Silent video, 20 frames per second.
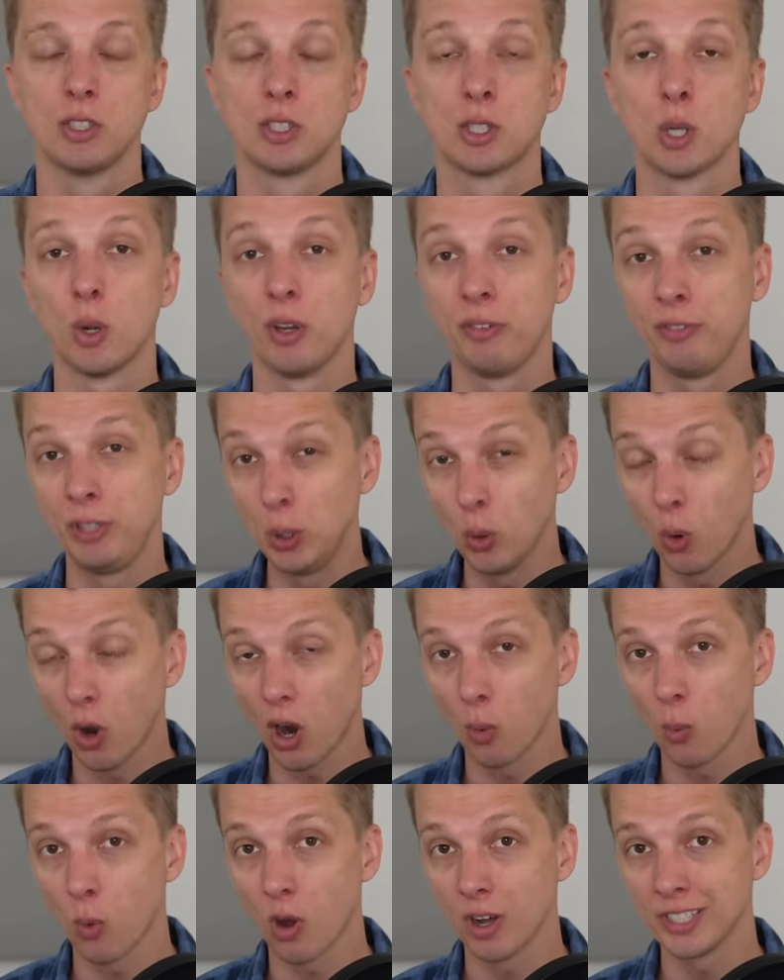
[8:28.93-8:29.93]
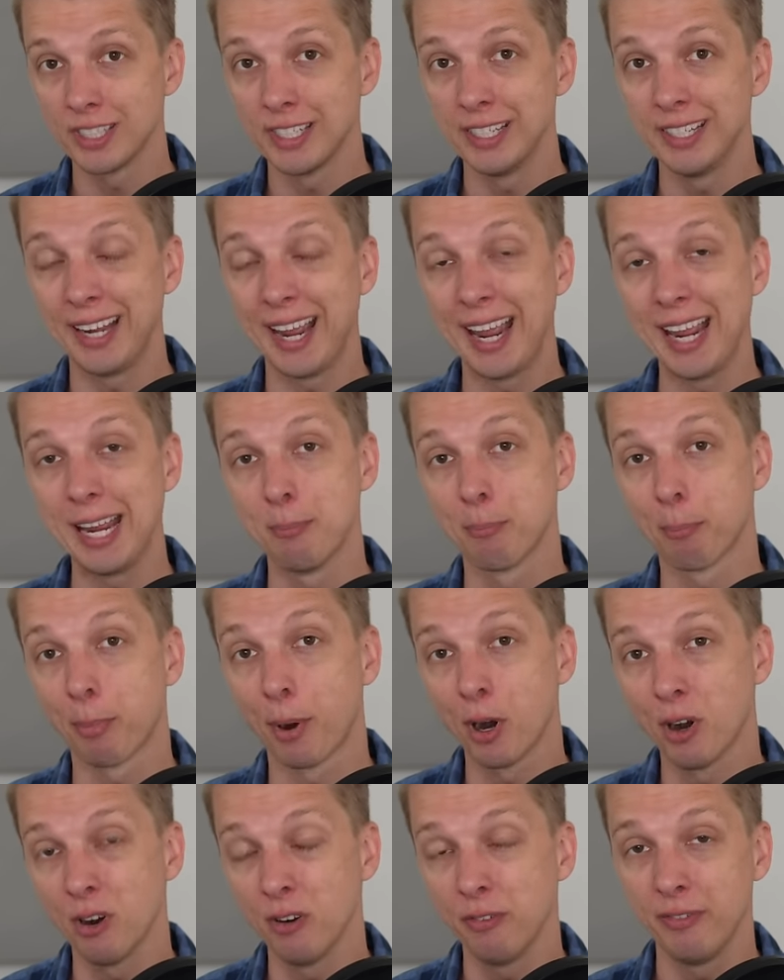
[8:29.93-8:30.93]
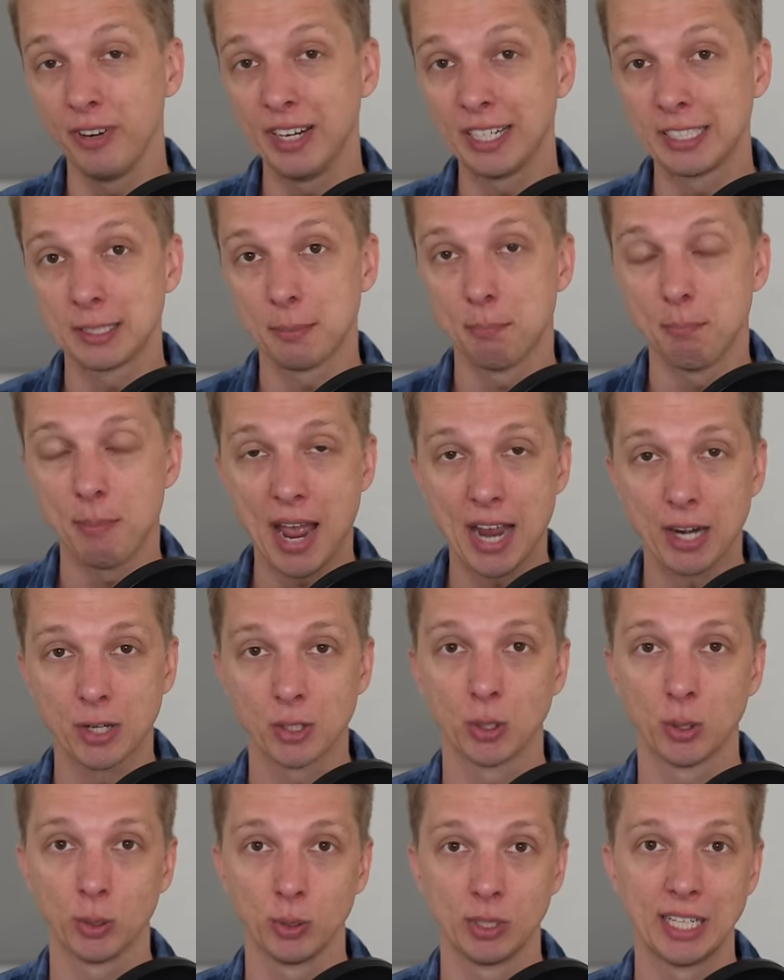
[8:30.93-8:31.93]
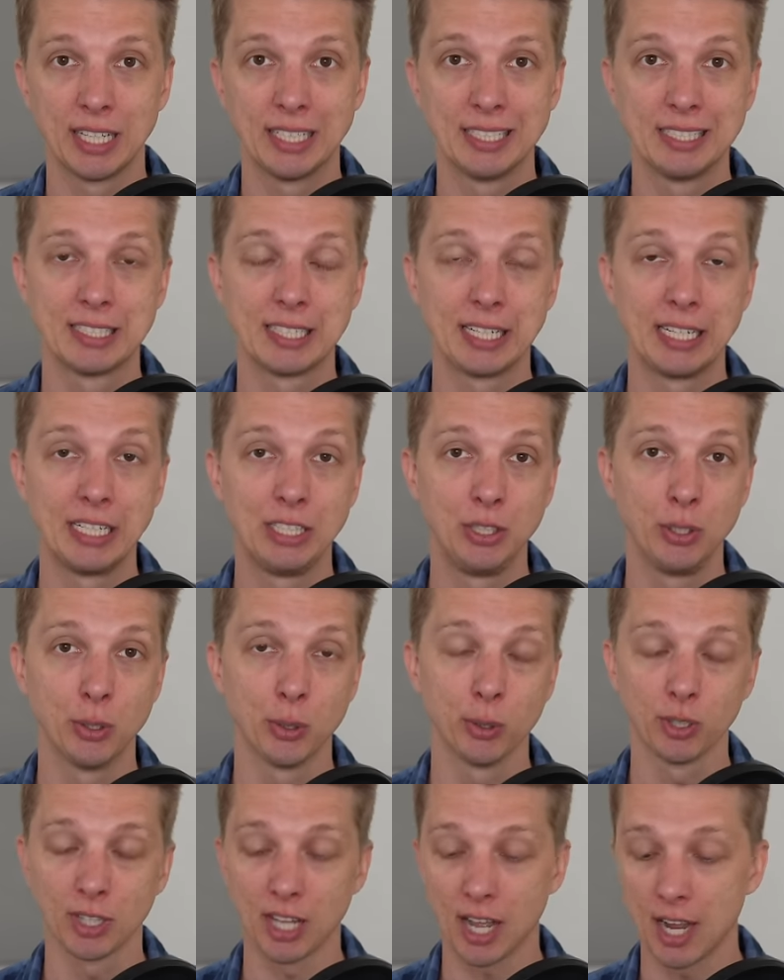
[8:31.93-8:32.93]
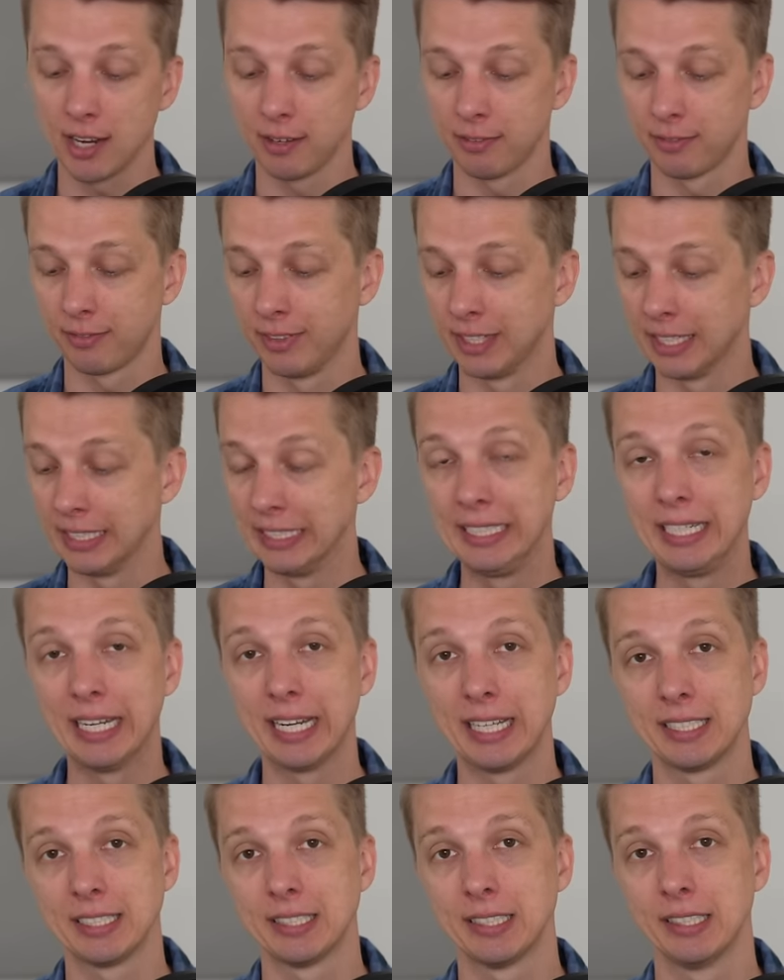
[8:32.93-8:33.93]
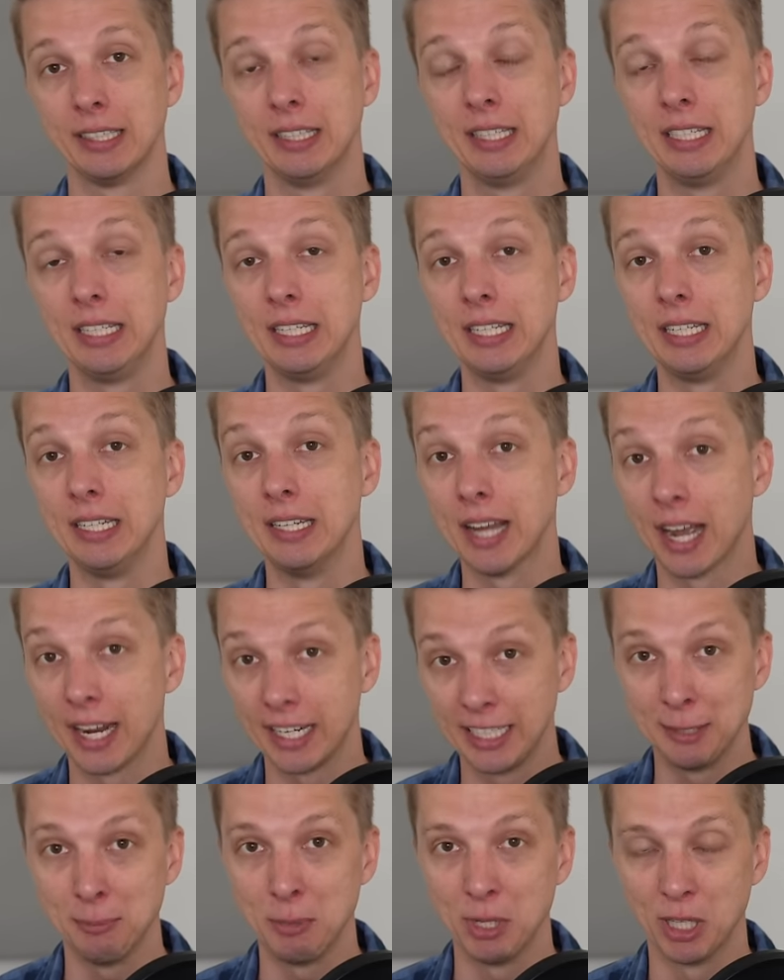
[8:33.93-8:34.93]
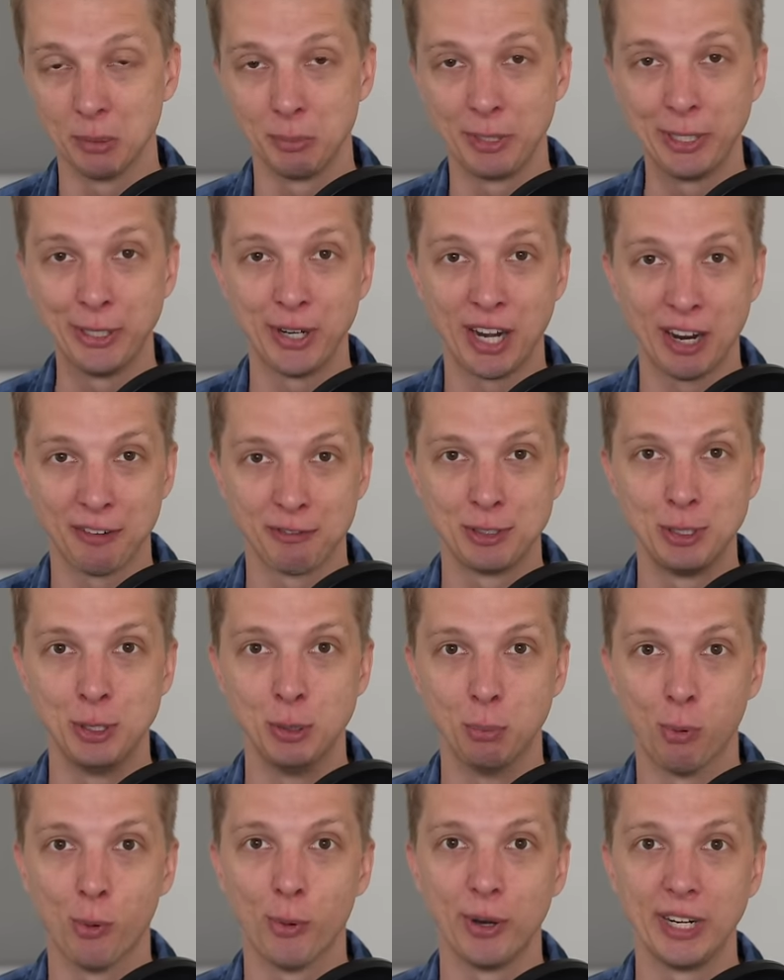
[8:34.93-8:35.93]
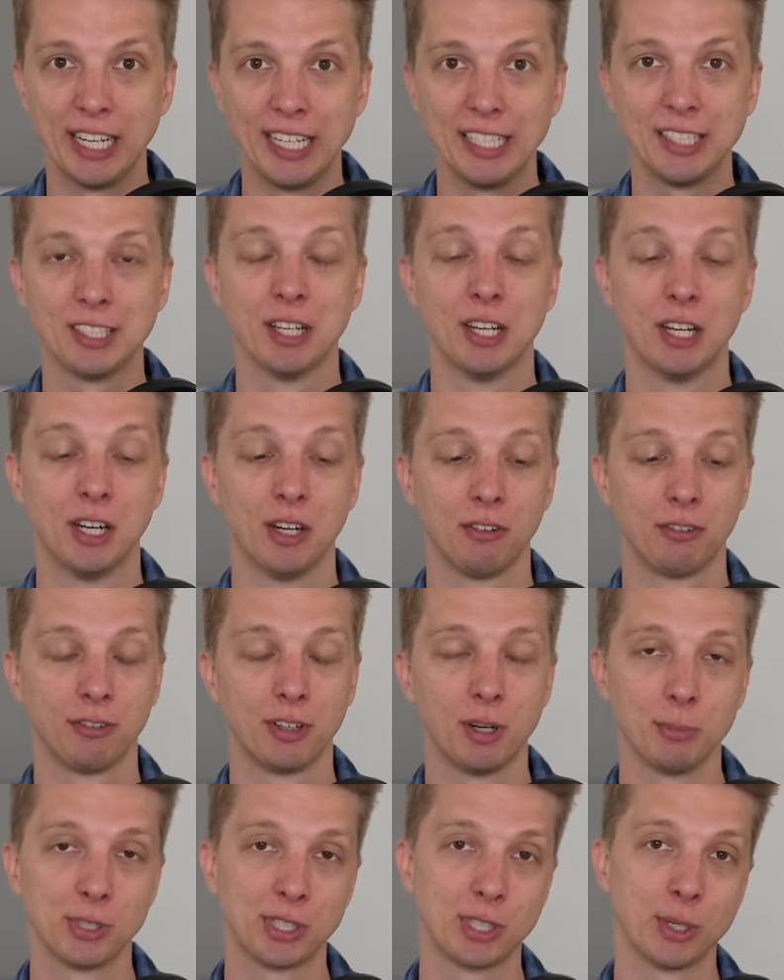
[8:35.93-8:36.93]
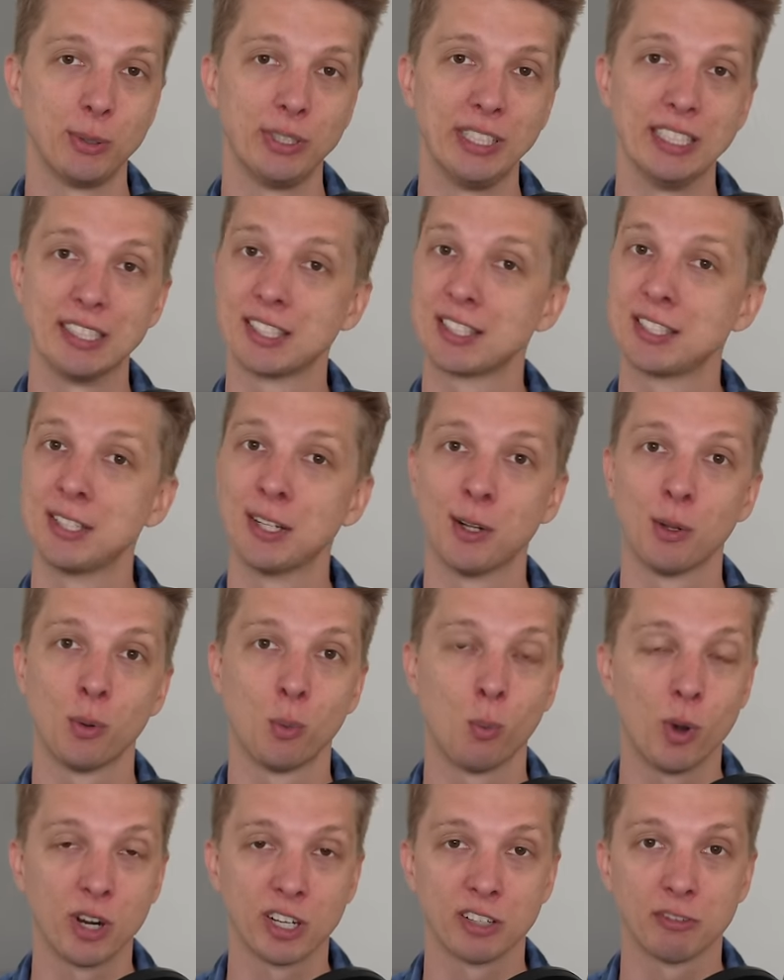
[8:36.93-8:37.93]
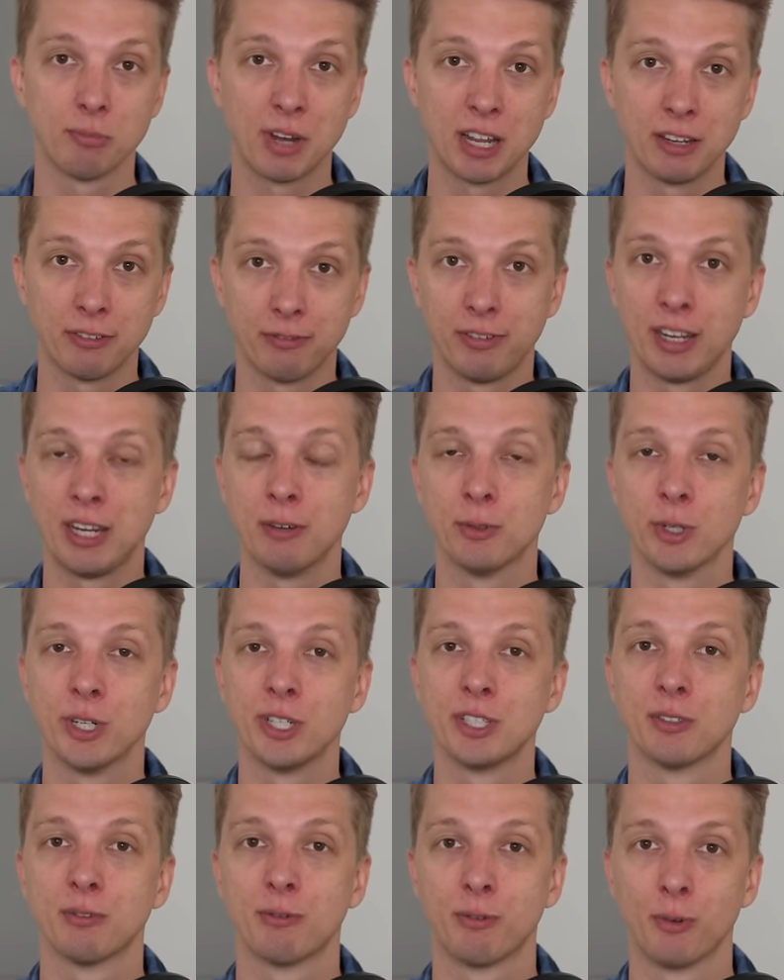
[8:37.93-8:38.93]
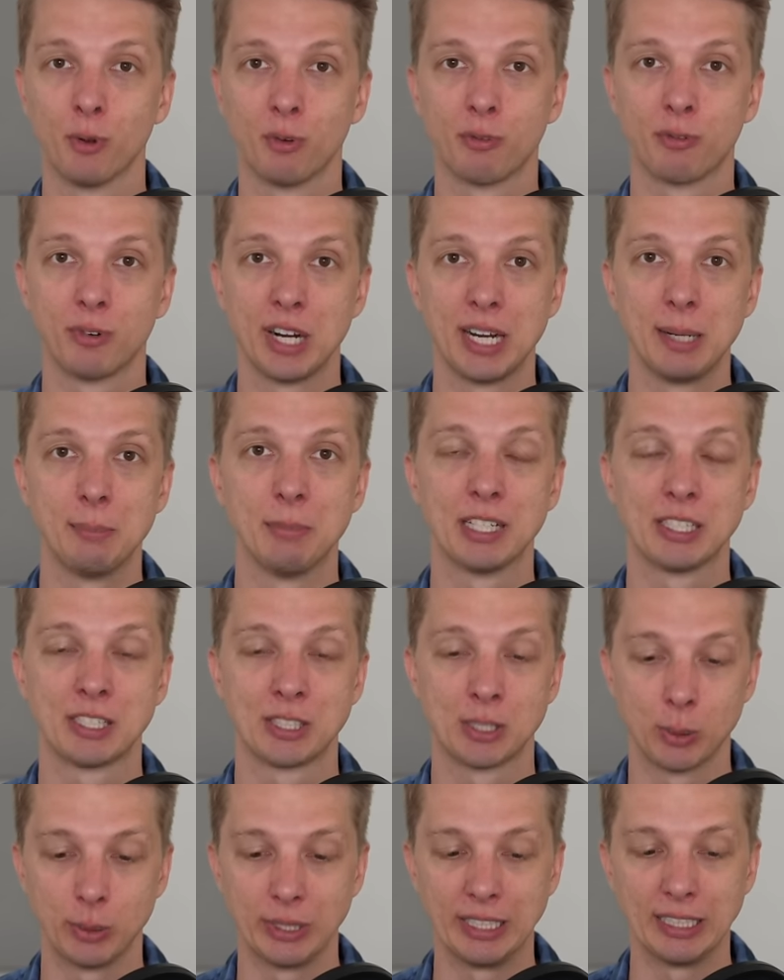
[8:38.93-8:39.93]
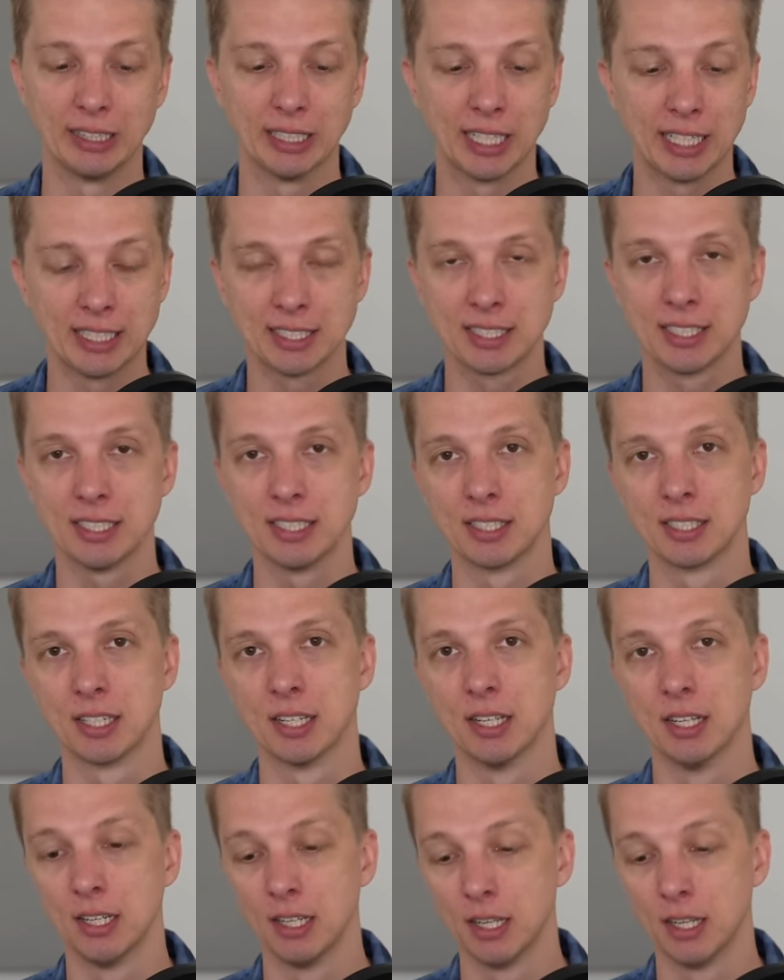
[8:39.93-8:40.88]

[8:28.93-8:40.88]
So if you are wanting a perfect macro lens in your life, then get the 90mm f2.8 from Sony. It's still one of my favorite full frame Sony lenses.